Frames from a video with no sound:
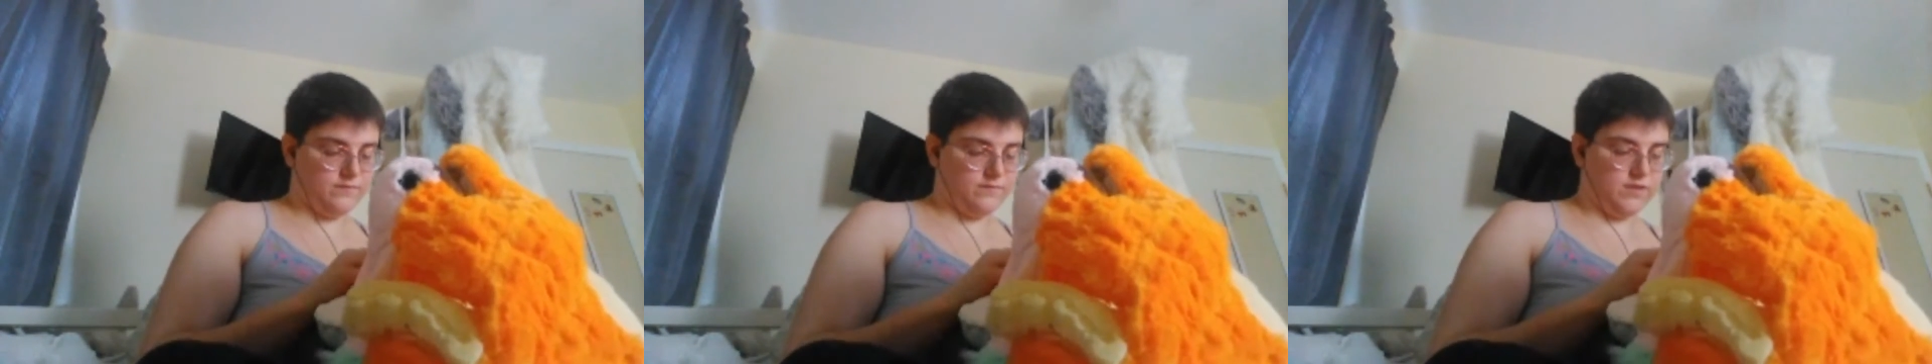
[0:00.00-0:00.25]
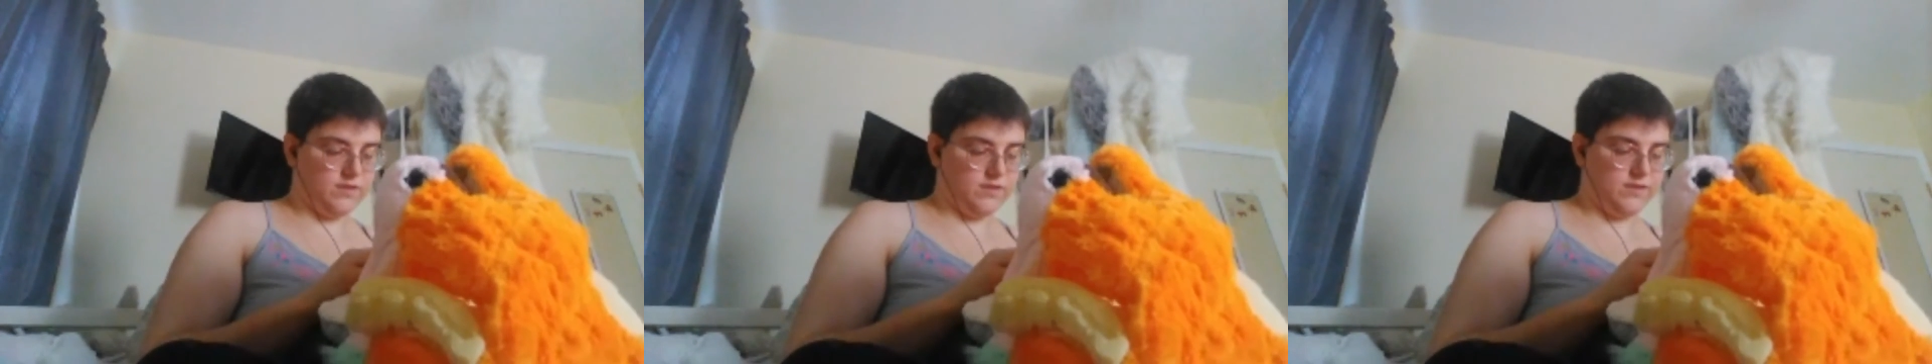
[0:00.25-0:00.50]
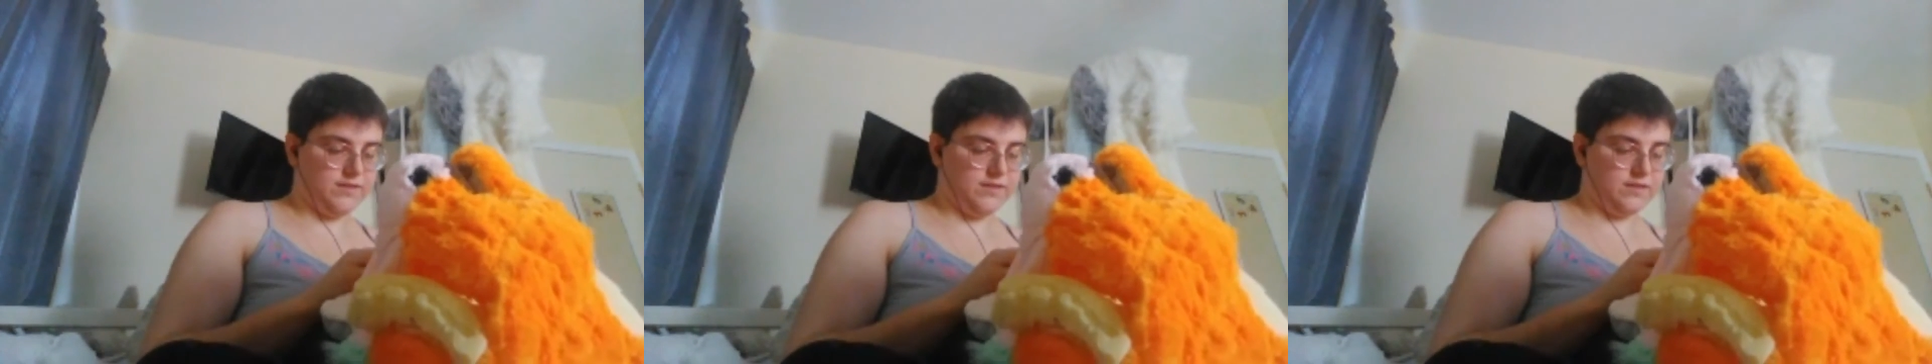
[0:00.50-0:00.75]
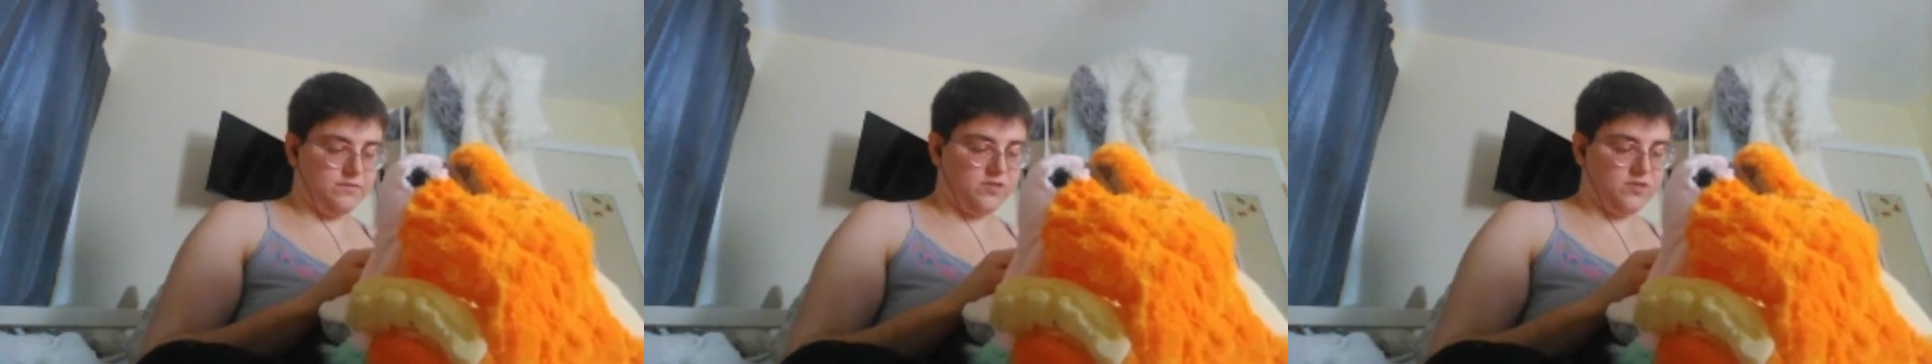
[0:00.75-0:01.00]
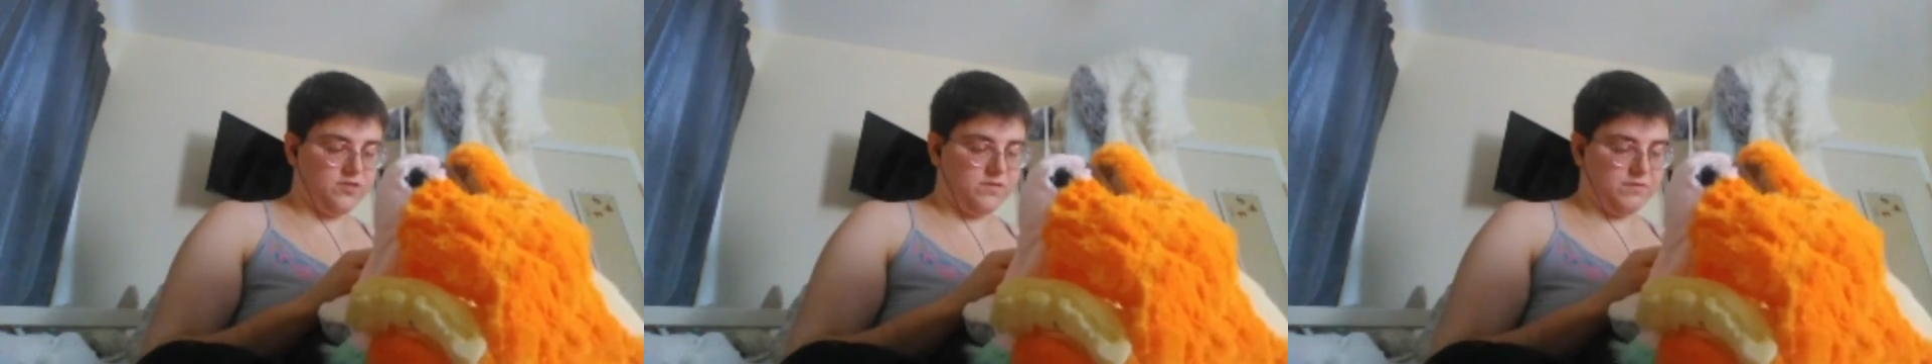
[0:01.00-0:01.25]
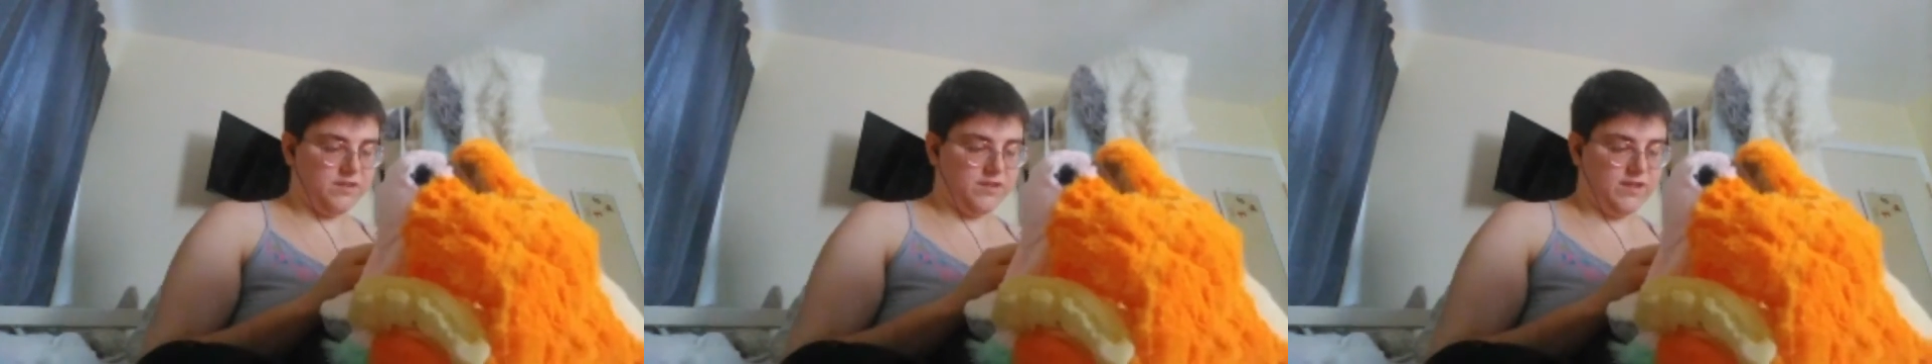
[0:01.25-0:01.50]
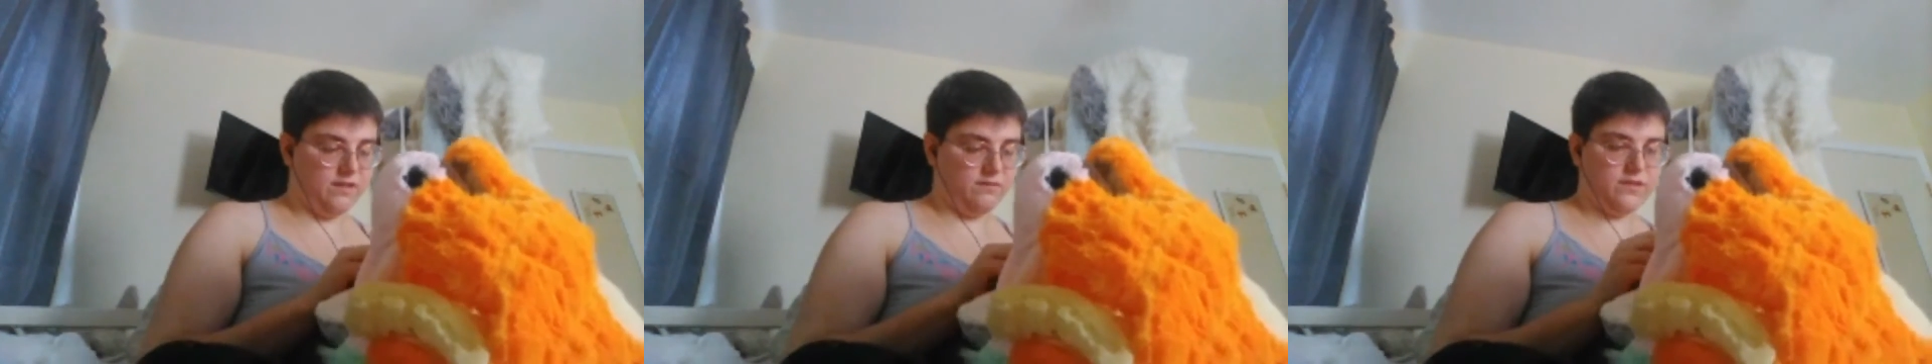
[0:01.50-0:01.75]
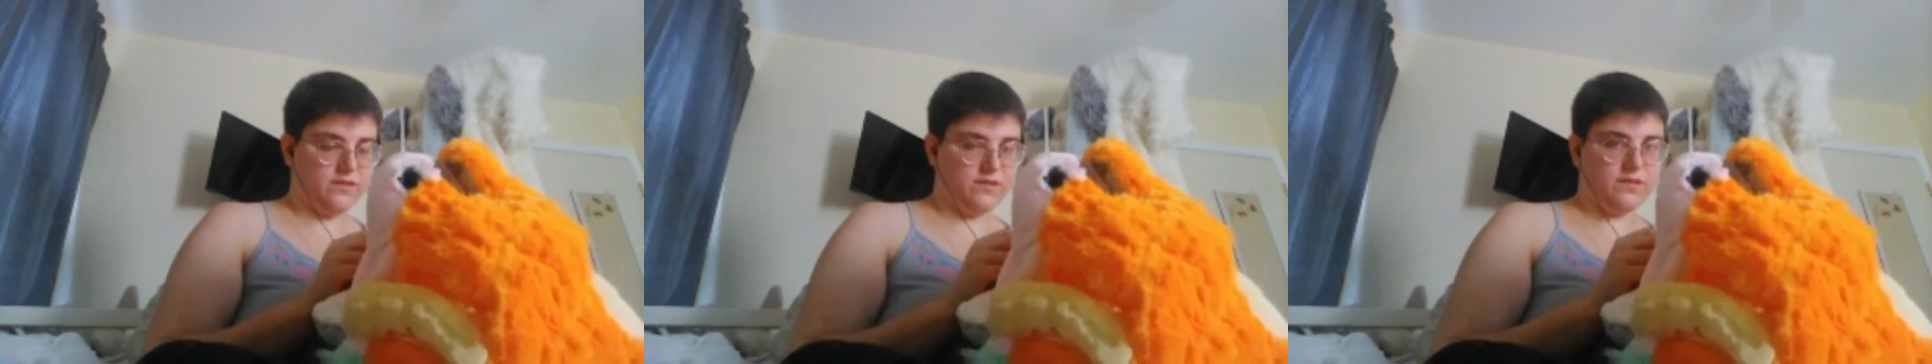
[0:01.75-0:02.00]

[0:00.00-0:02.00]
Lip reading: It's almost been an hour.